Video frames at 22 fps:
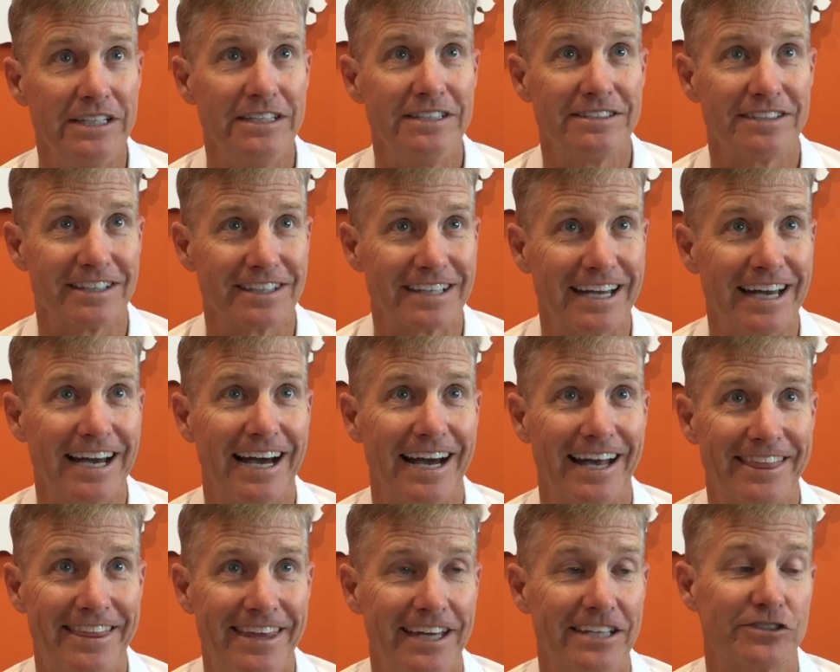He's a
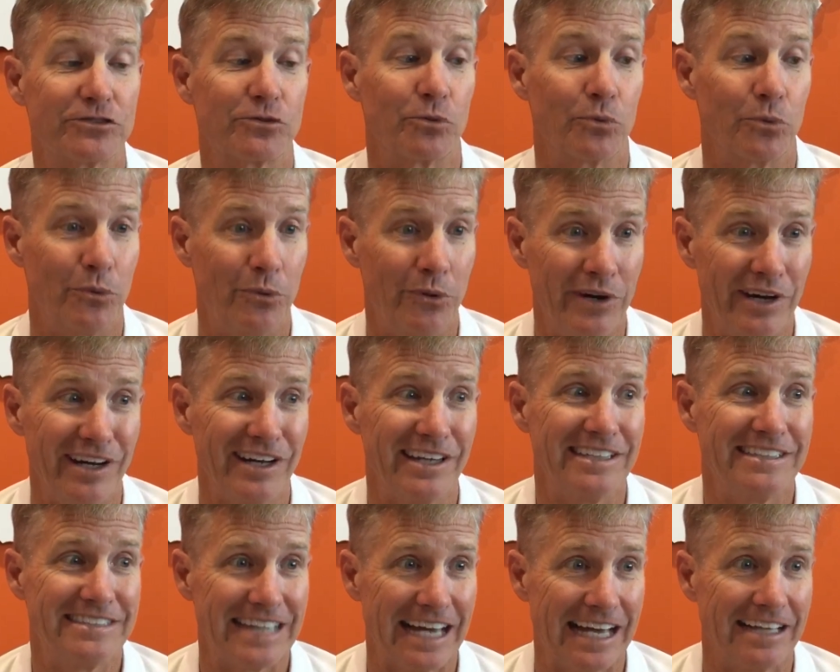guy that's a
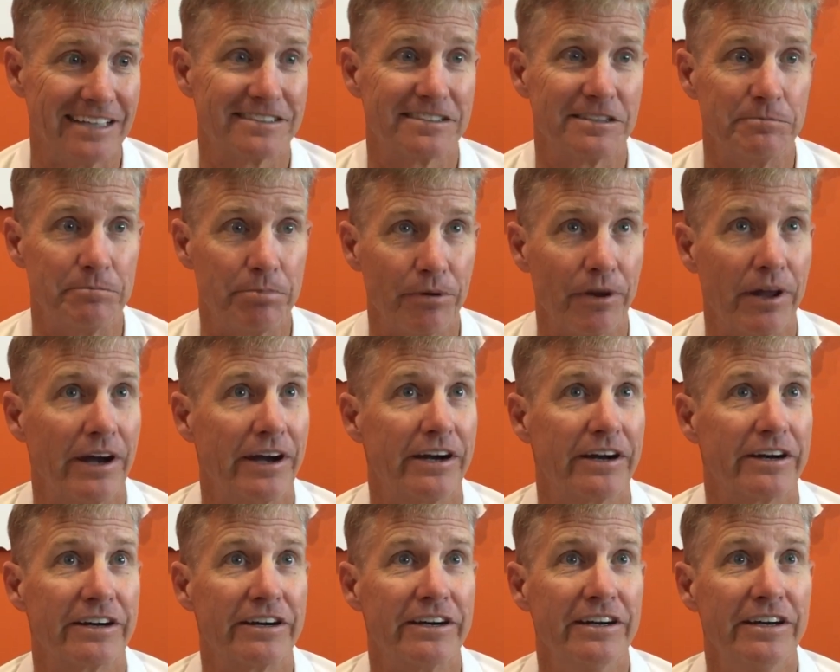really talented
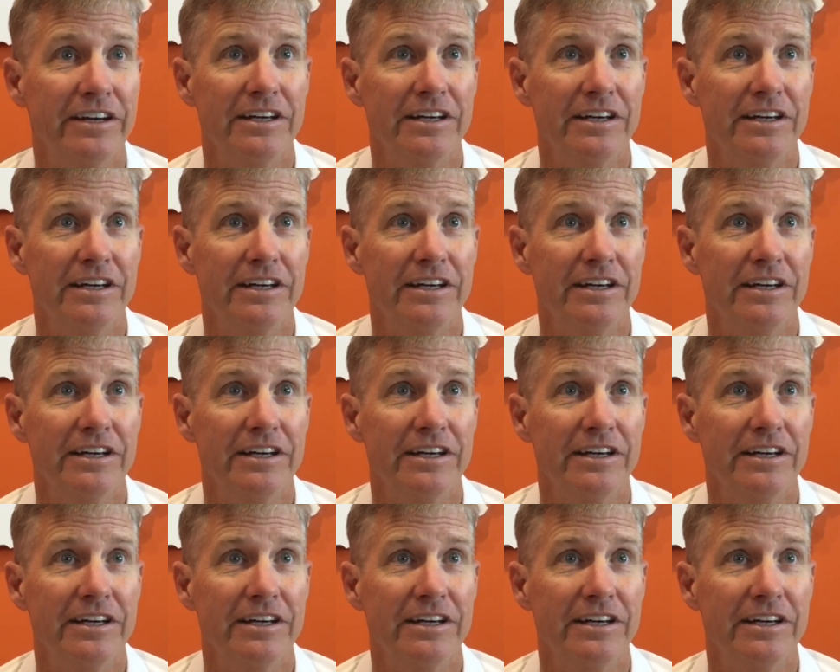player,